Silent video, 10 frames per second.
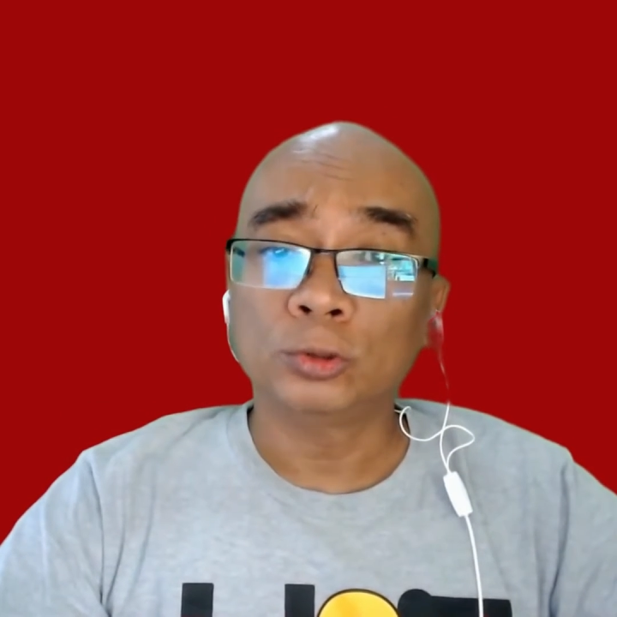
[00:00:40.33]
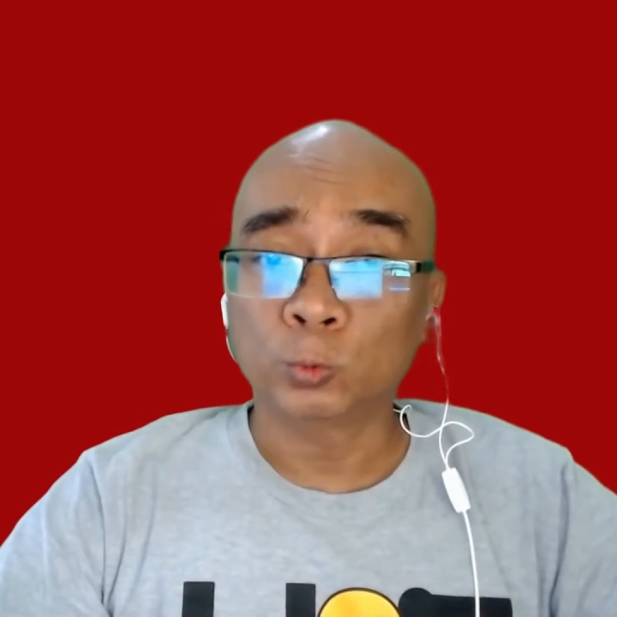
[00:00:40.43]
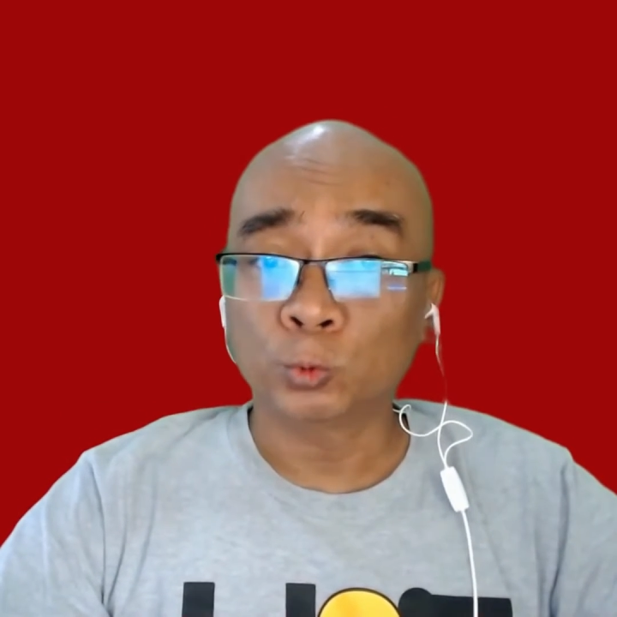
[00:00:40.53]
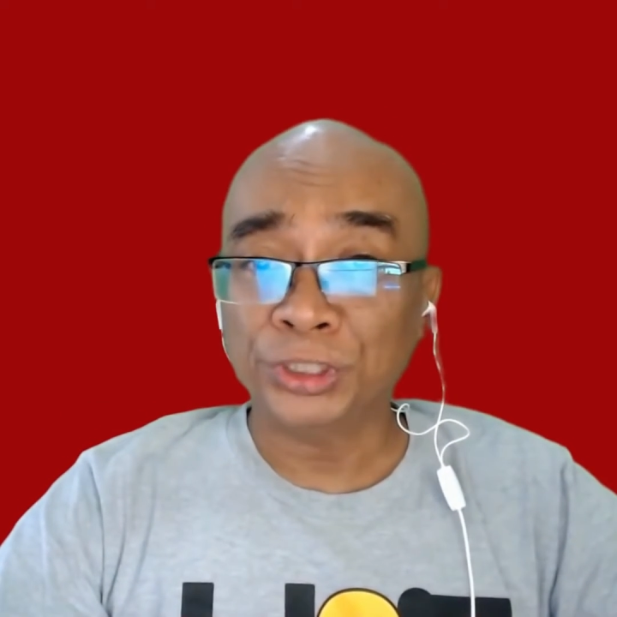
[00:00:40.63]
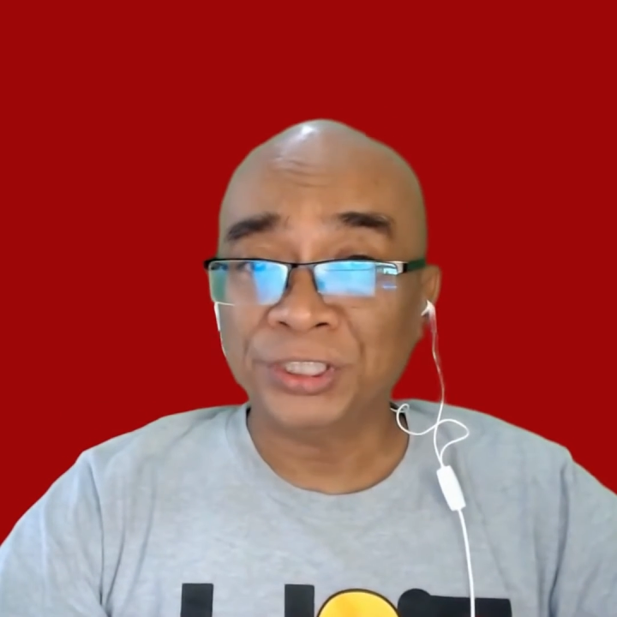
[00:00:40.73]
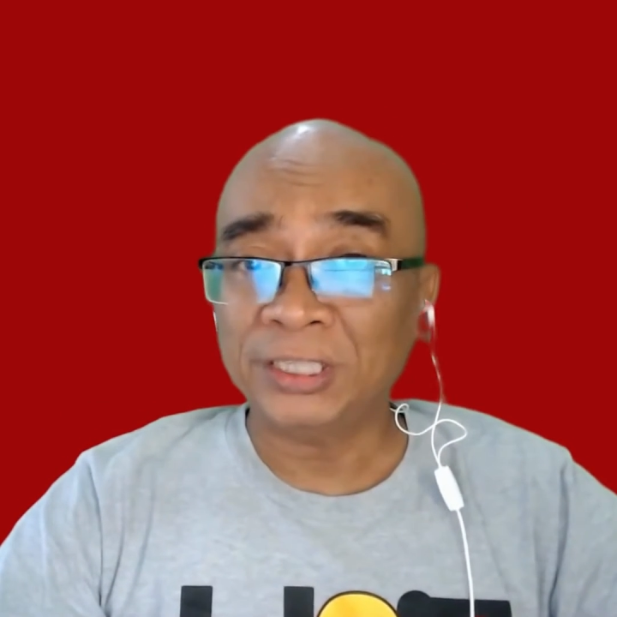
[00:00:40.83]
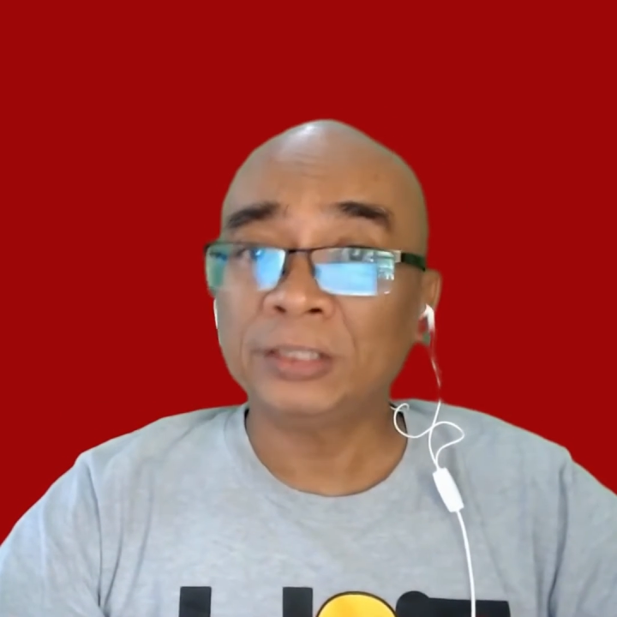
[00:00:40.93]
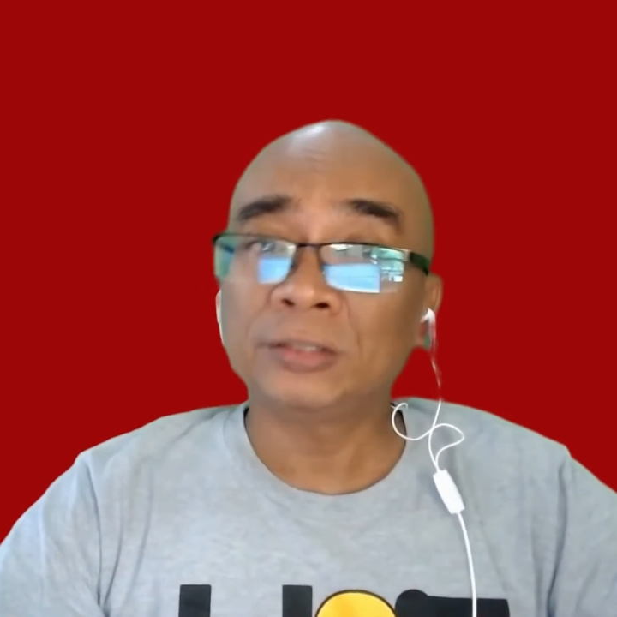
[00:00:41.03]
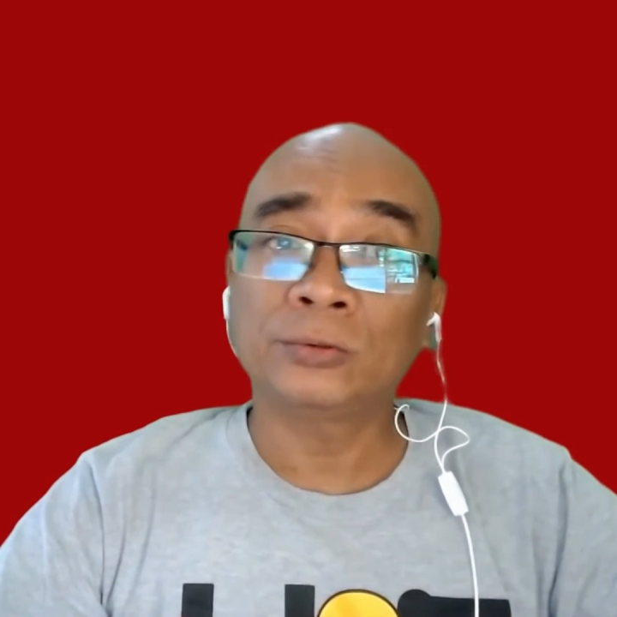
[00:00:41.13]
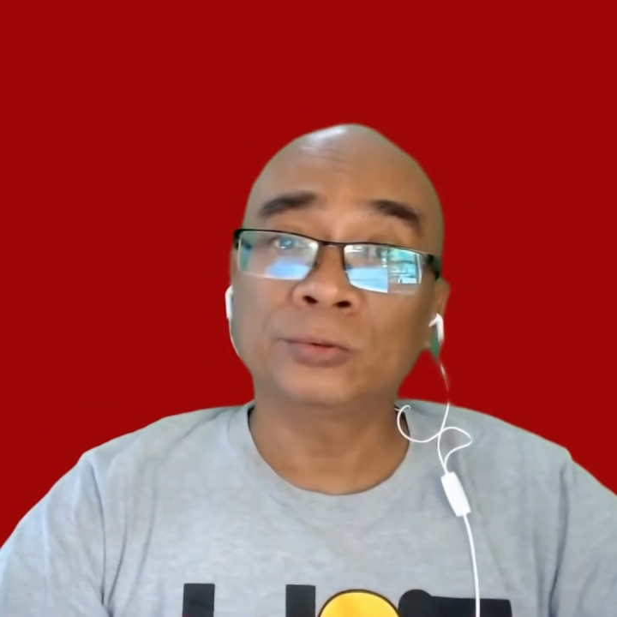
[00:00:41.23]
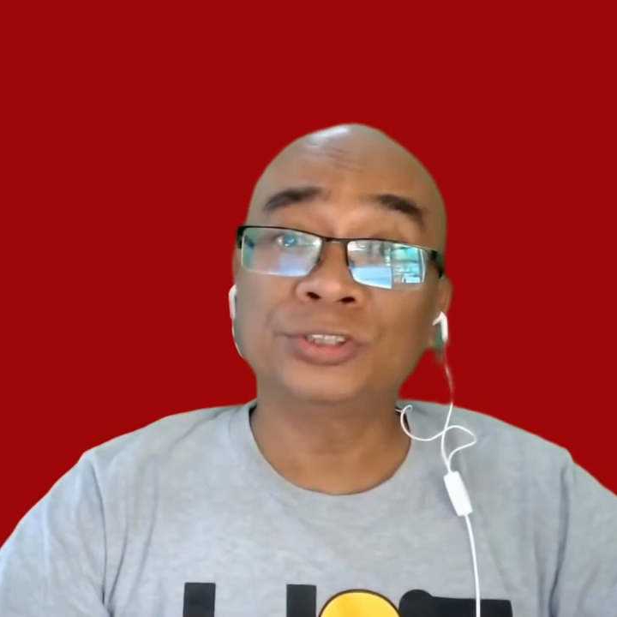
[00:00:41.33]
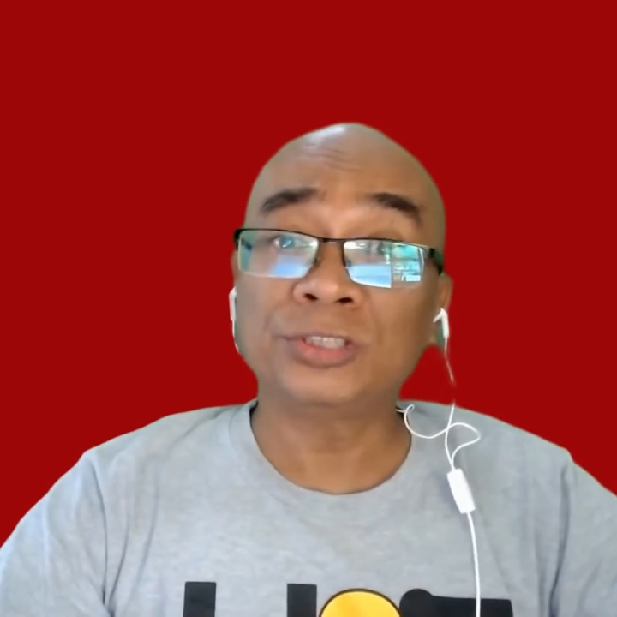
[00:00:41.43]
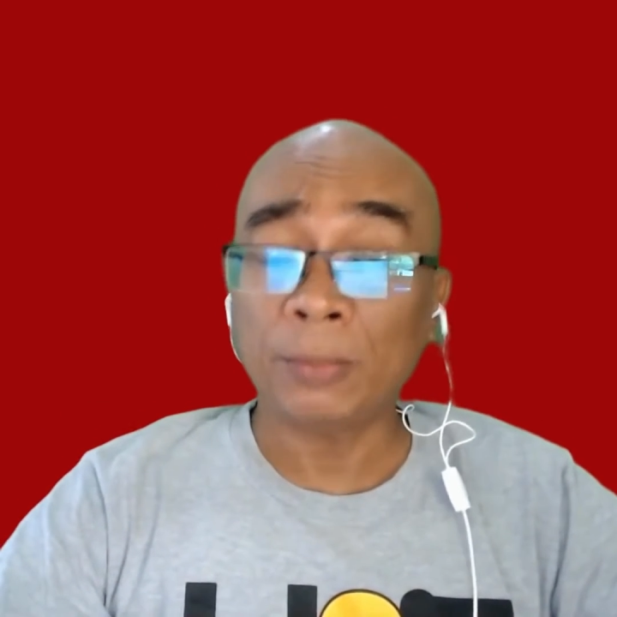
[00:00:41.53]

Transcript: you would need to